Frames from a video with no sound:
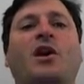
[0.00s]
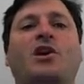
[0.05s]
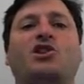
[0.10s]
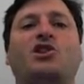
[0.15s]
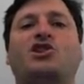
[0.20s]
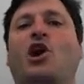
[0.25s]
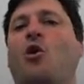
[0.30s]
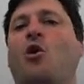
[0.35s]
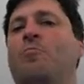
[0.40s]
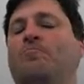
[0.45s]

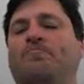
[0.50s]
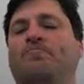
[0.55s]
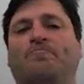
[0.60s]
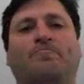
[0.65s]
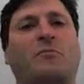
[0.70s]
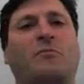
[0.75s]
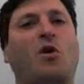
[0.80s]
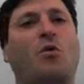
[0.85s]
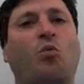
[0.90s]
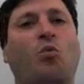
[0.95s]
So
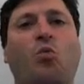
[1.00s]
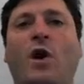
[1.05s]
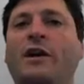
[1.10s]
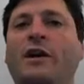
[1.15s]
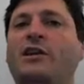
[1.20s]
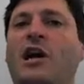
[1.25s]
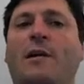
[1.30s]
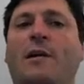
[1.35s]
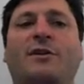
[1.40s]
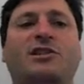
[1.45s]

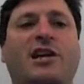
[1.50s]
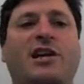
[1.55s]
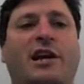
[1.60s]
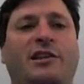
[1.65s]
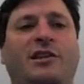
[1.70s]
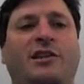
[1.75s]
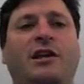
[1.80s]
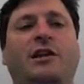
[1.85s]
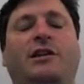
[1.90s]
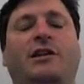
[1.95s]
one common
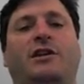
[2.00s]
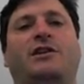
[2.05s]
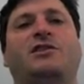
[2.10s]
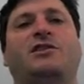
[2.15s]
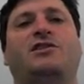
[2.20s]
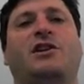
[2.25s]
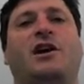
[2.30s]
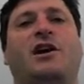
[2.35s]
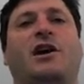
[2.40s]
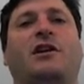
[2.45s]
technique
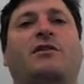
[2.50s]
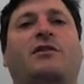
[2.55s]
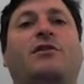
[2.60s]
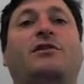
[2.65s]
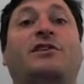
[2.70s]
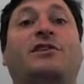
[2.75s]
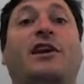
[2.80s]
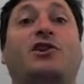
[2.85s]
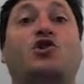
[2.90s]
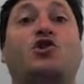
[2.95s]
is
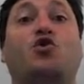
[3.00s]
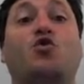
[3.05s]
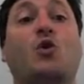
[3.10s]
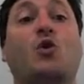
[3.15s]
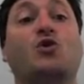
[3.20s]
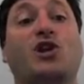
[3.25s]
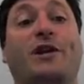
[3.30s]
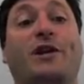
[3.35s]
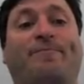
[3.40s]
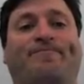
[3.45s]
called a
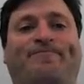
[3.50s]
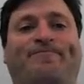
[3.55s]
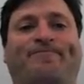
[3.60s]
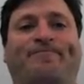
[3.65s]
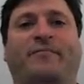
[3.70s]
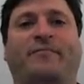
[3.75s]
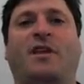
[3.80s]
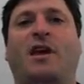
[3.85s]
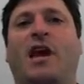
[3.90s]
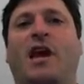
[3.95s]
Trojan.
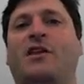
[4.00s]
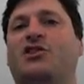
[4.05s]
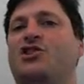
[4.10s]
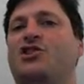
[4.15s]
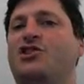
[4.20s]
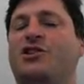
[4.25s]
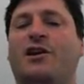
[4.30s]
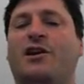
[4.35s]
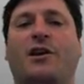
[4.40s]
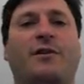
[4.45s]
And
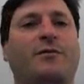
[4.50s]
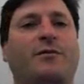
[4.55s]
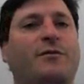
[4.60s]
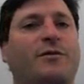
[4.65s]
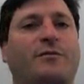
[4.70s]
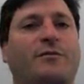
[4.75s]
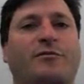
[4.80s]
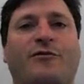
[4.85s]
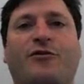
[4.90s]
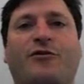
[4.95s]
this is
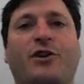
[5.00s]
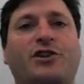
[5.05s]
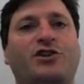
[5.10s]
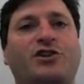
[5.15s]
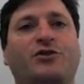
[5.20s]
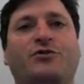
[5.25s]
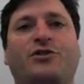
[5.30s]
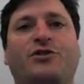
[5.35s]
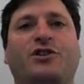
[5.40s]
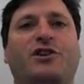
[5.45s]
referring
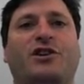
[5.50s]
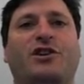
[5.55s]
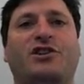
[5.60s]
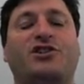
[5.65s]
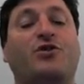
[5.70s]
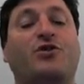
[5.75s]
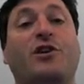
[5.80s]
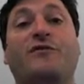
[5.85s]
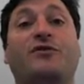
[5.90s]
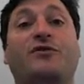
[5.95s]
to the
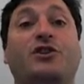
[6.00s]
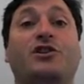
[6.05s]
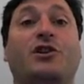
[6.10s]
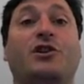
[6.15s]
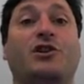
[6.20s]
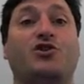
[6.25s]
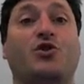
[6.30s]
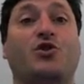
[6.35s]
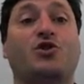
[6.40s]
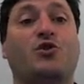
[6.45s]
story of
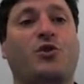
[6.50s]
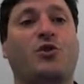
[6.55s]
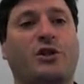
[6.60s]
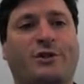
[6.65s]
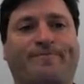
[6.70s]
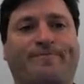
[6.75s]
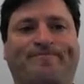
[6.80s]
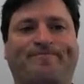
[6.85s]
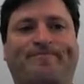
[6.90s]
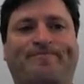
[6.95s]
the Trojan horse.